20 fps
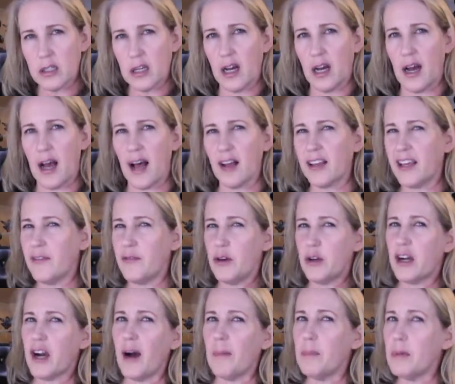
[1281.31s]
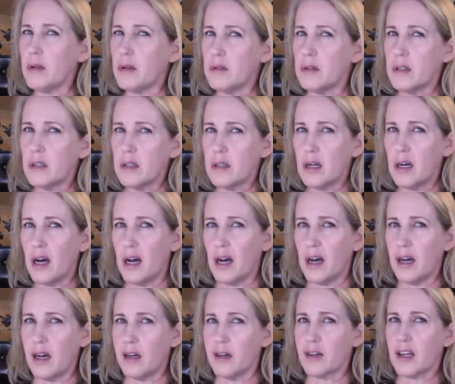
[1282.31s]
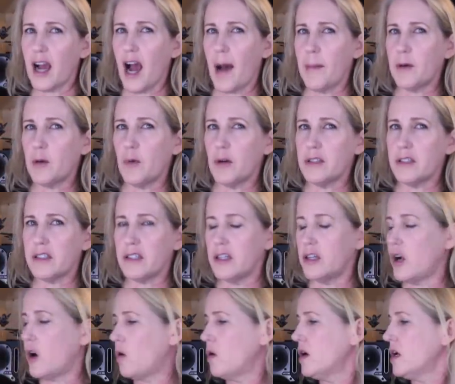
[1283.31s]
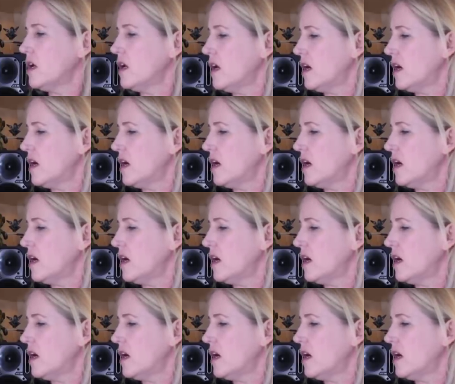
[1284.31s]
I'll give you a couple common ones to know,